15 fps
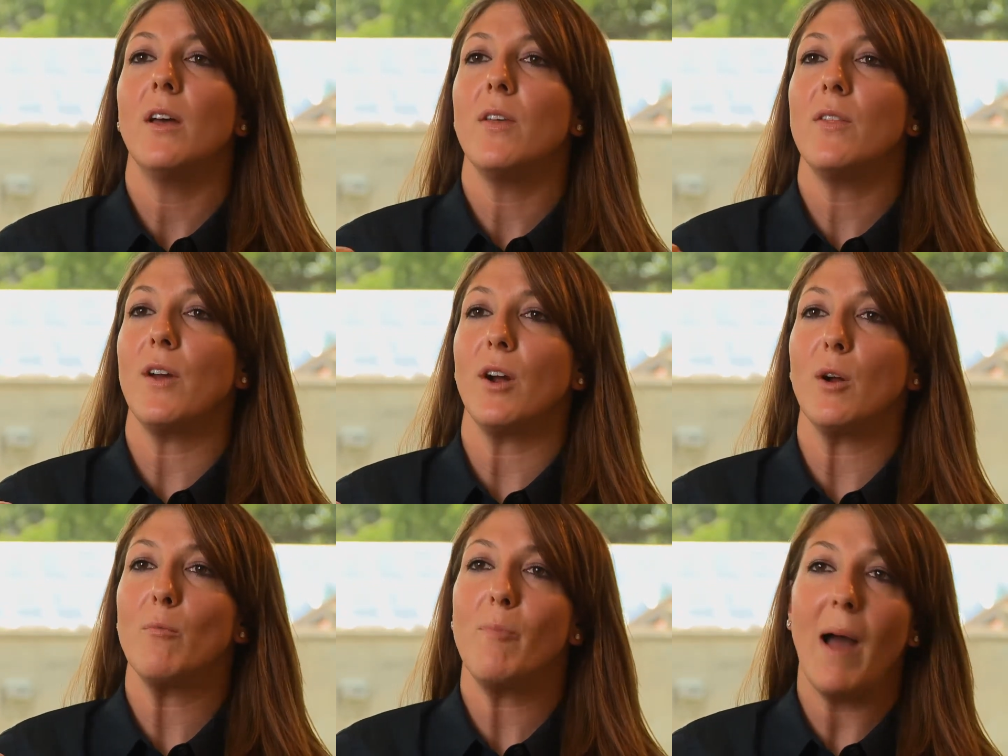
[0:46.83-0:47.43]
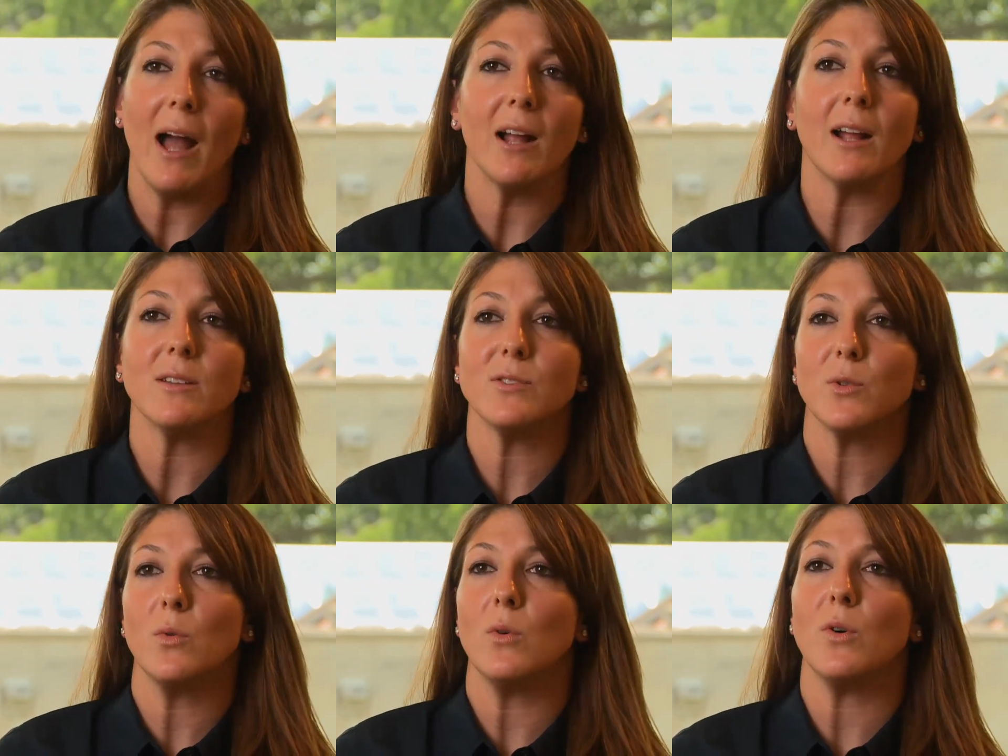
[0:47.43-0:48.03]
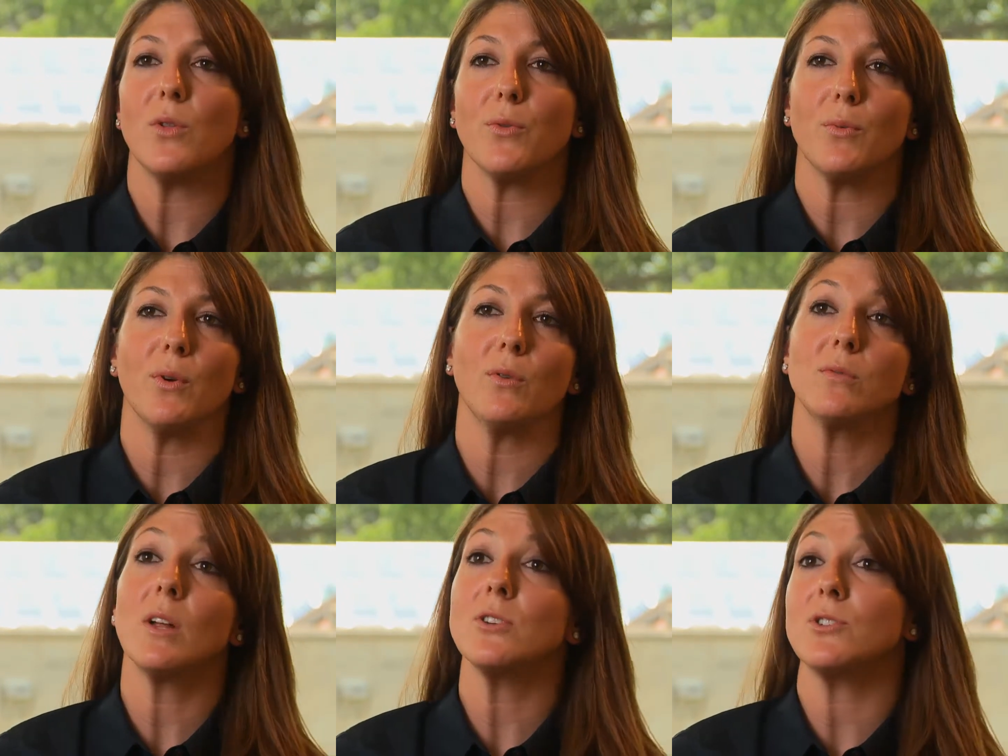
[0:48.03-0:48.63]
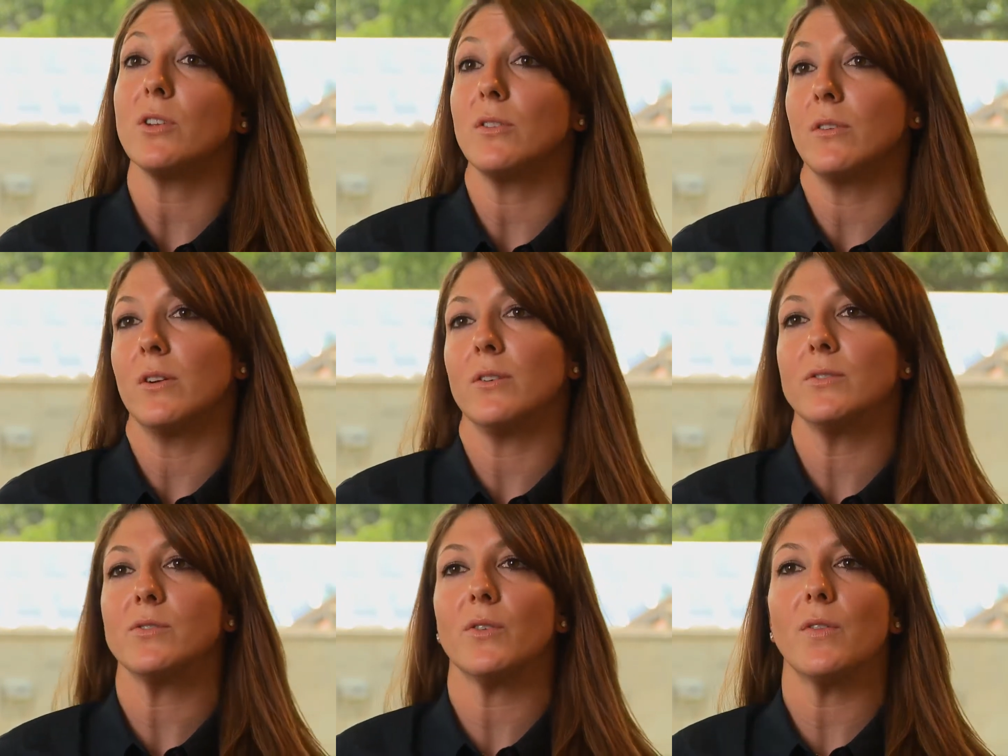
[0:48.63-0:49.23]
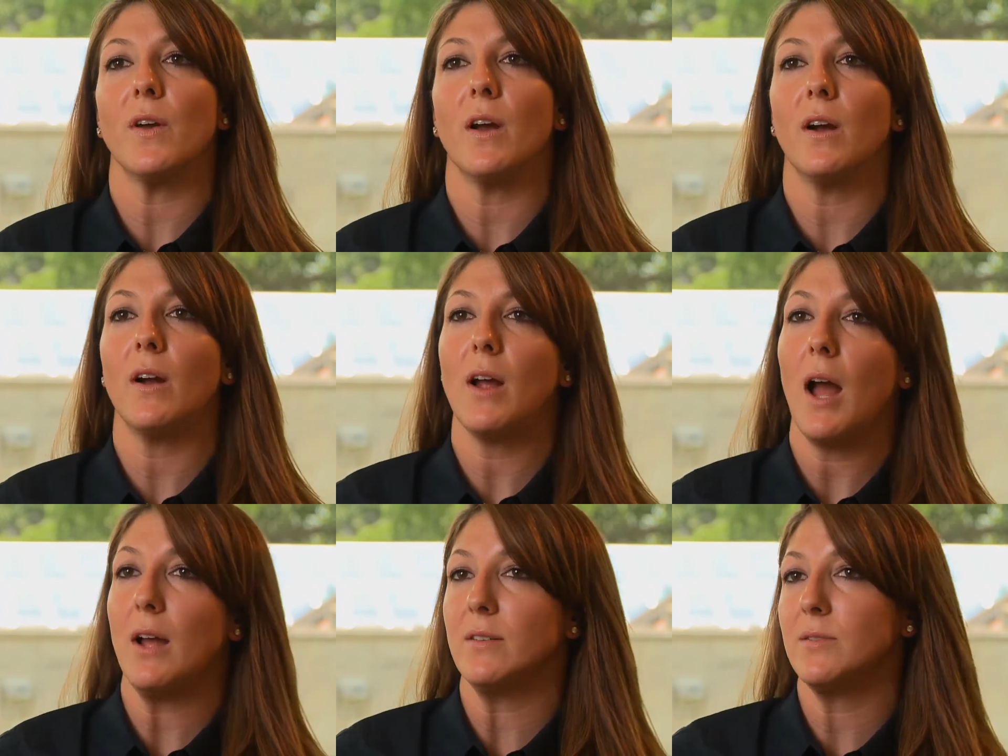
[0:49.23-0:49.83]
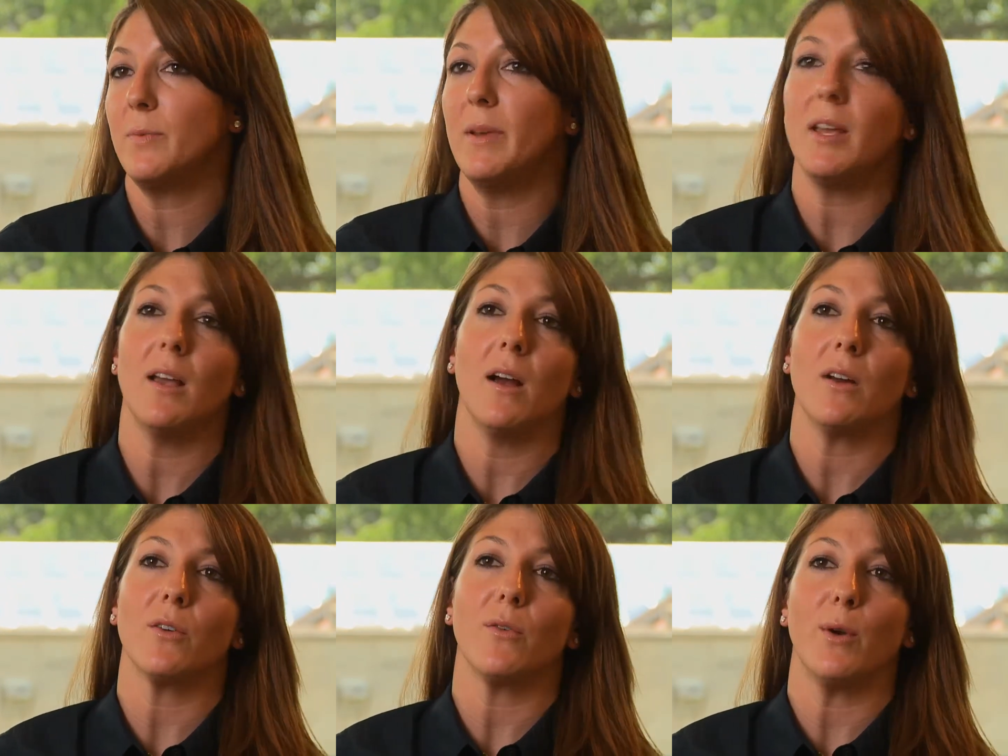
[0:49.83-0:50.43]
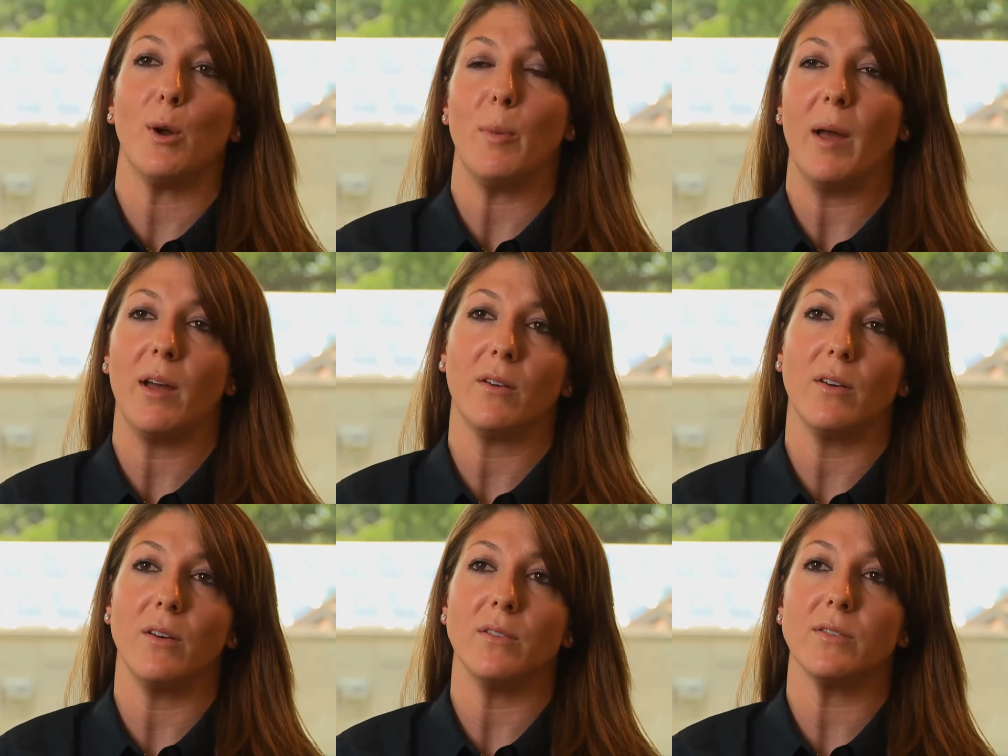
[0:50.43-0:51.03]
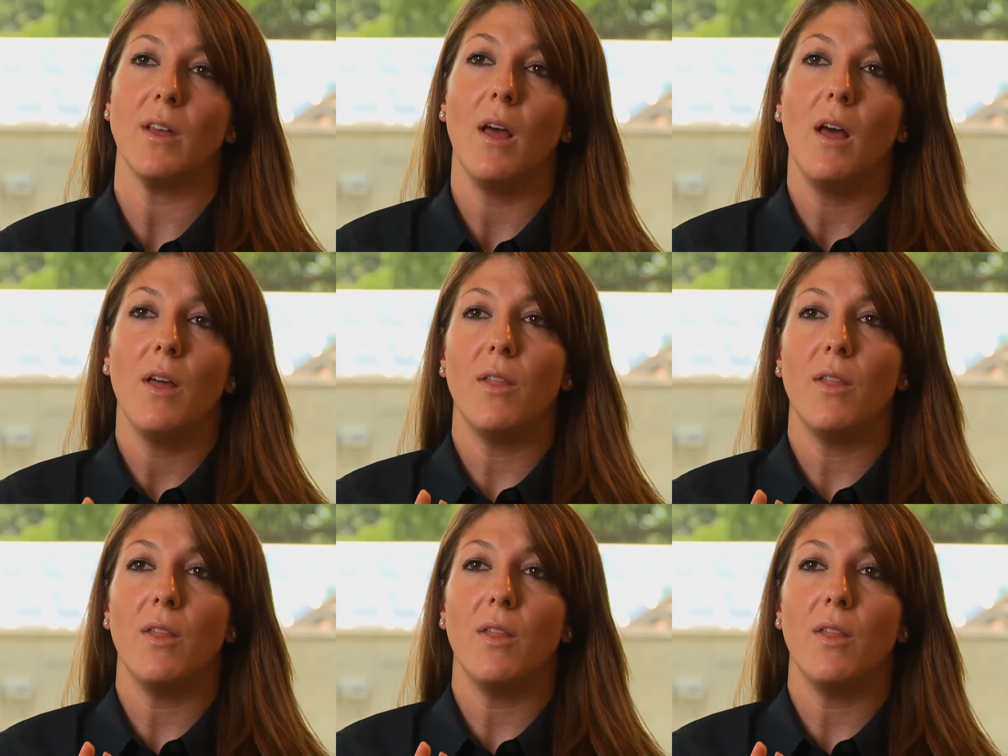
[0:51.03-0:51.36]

They're back at school through lunch and learns, or they're speaking on career panels.